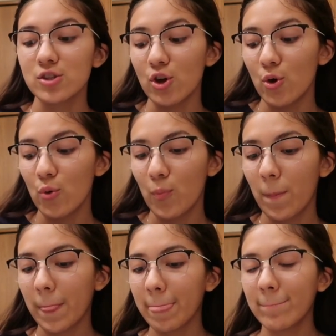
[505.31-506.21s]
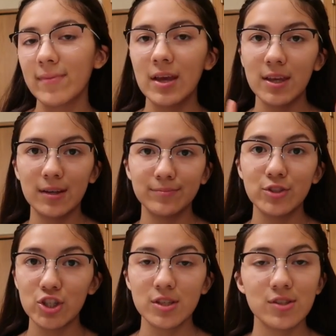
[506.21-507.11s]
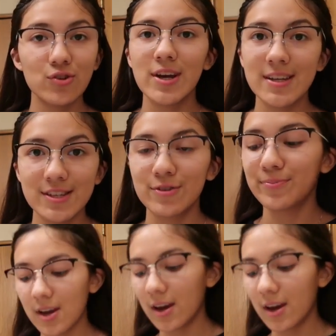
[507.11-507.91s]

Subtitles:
so yeah, just so you guys know.